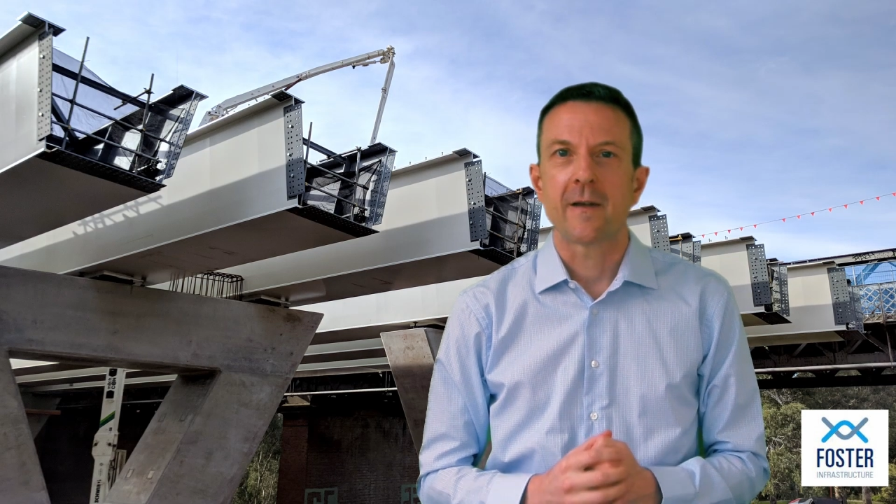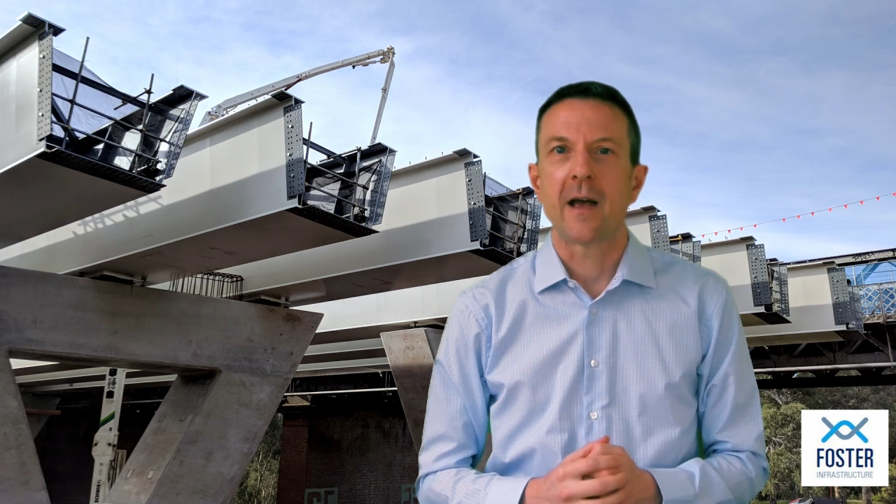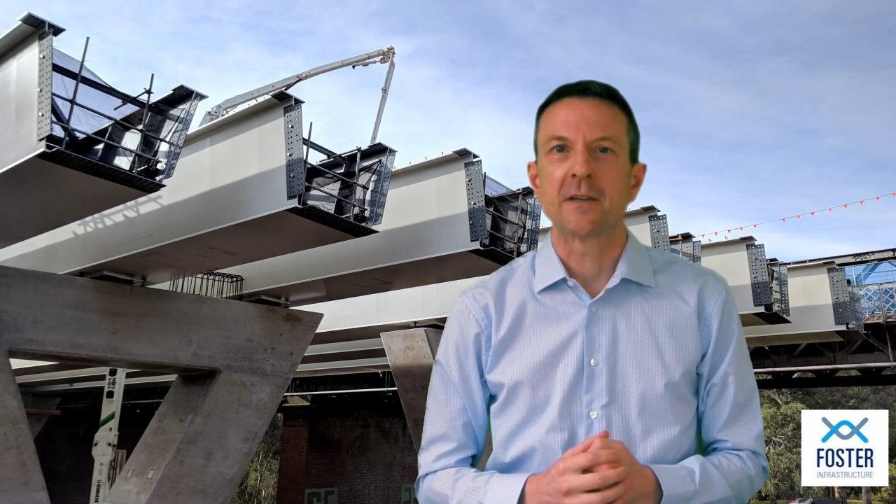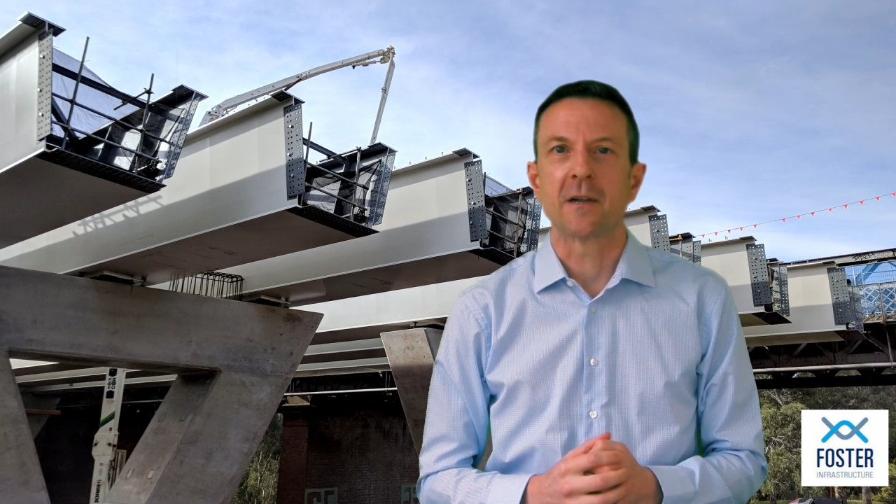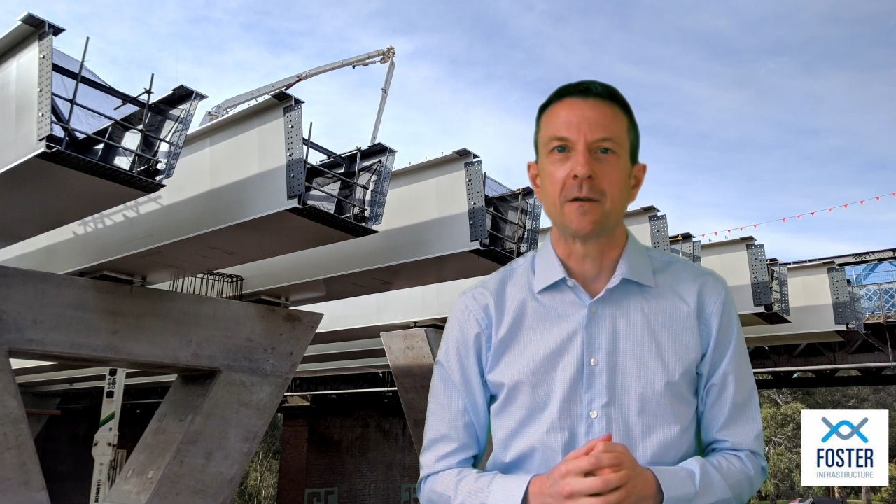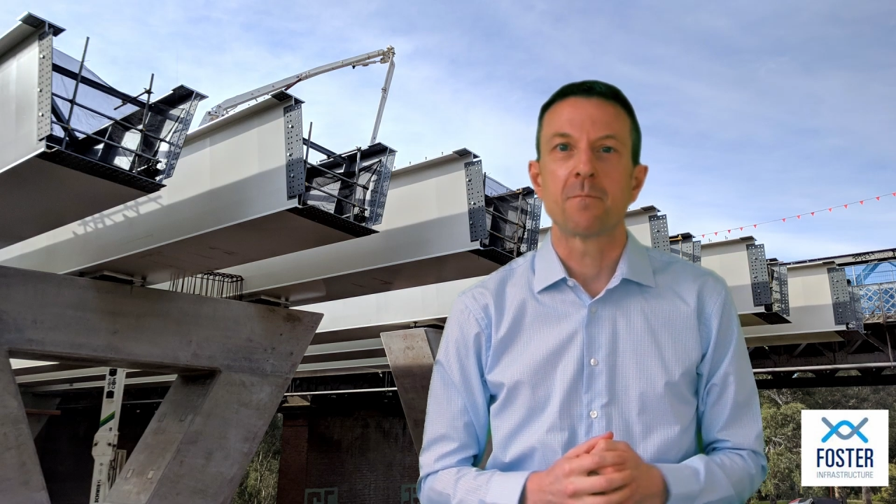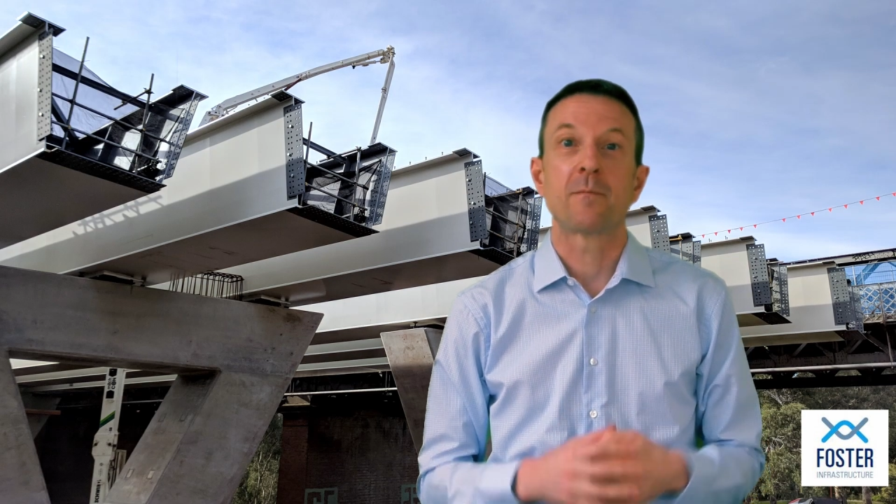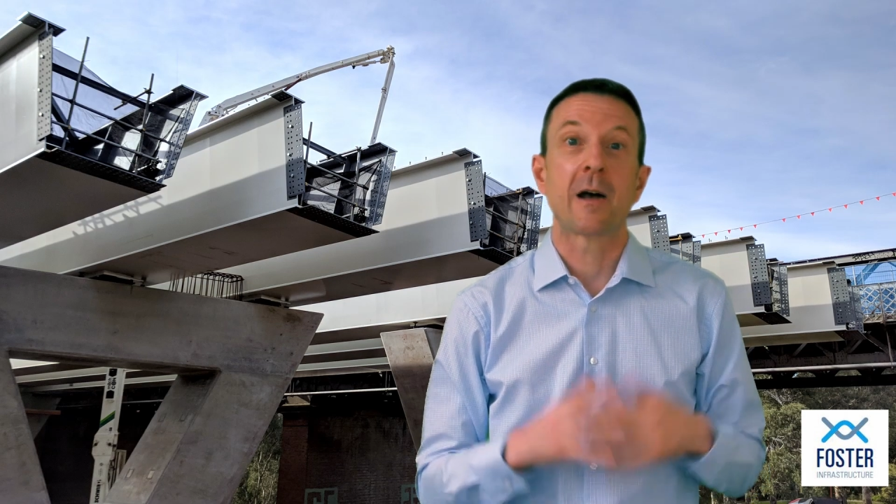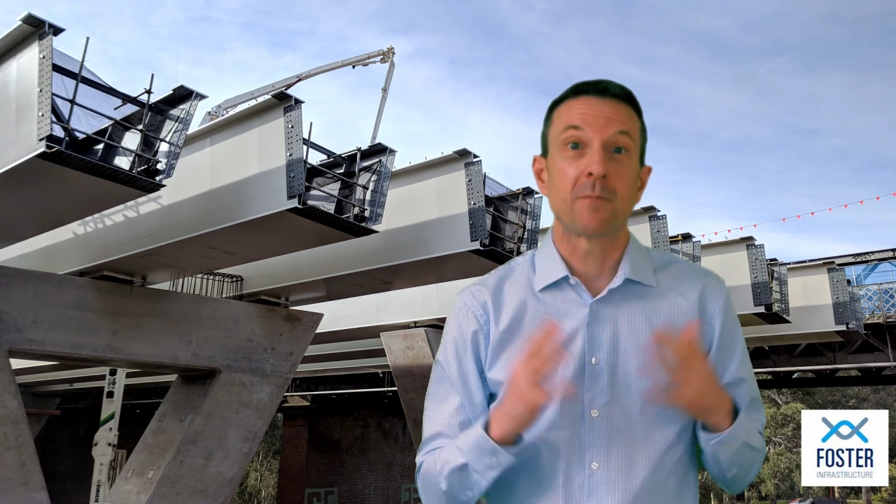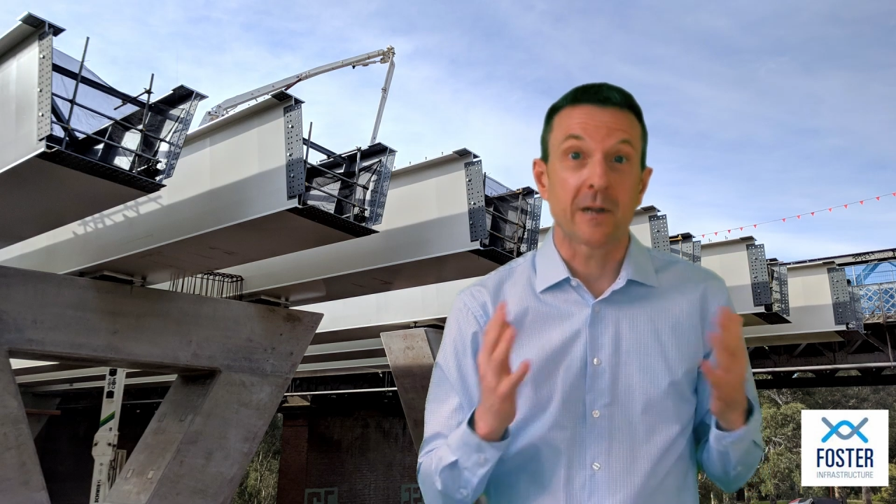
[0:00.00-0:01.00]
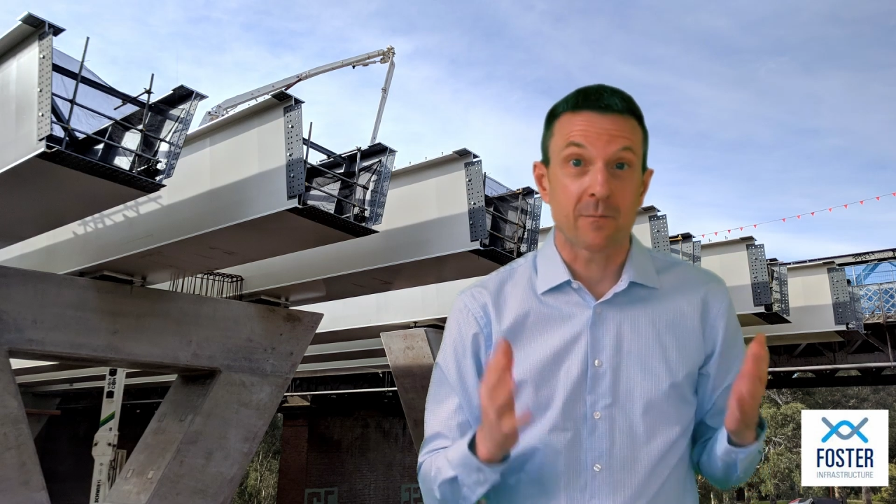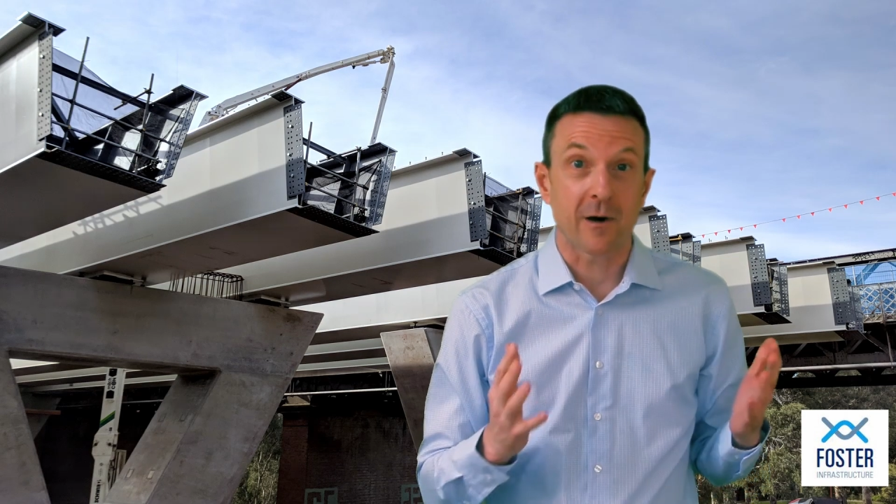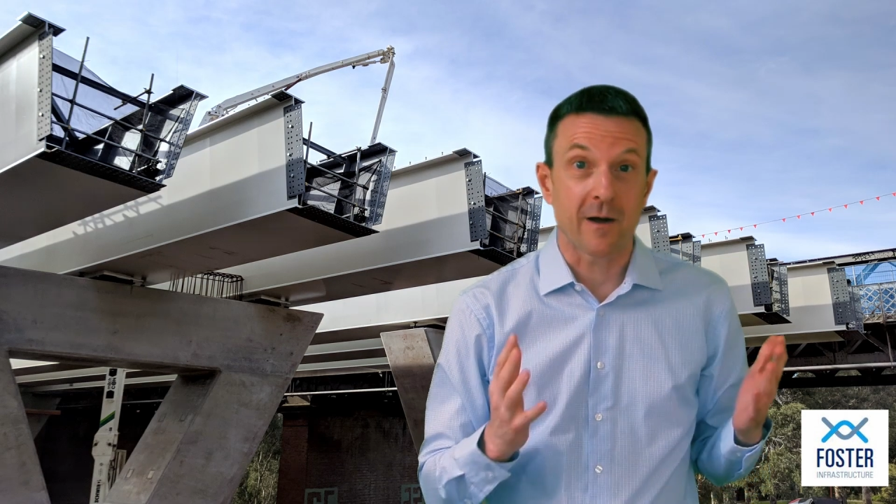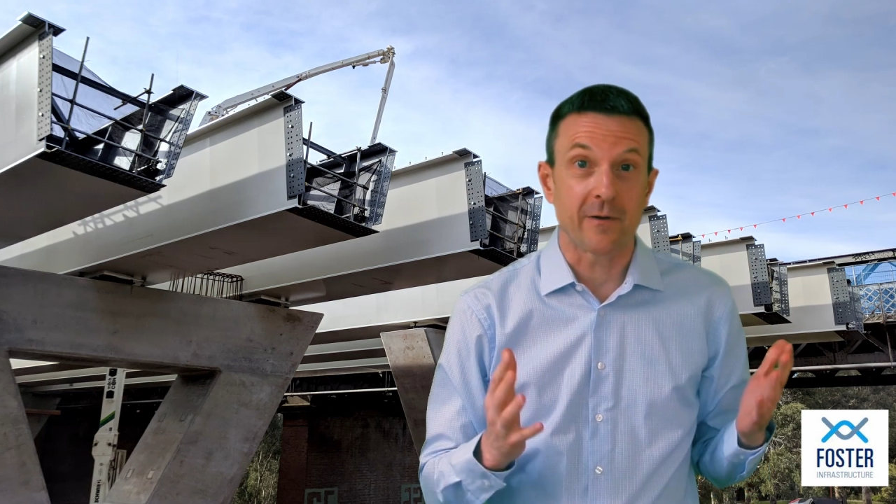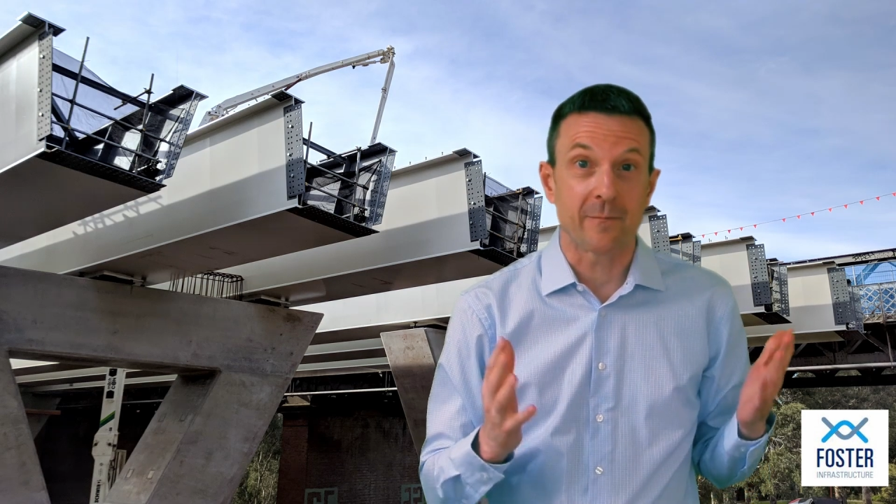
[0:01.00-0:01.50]
as a
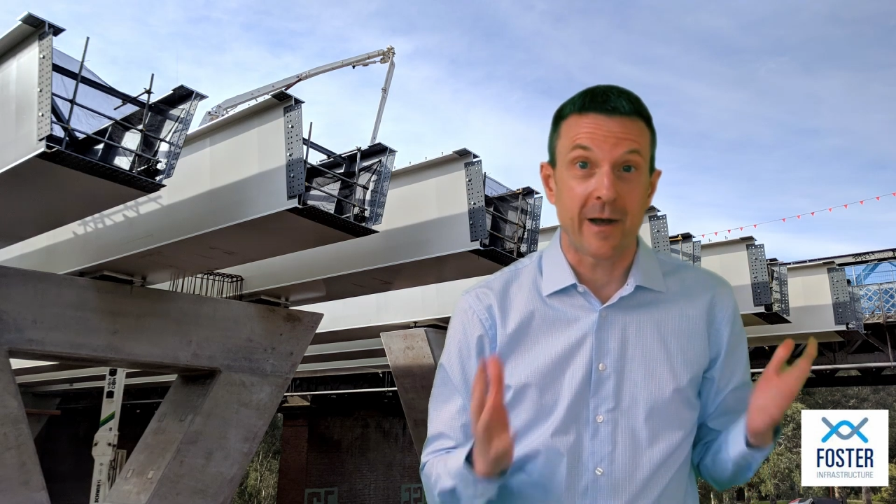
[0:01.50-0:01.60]
public-private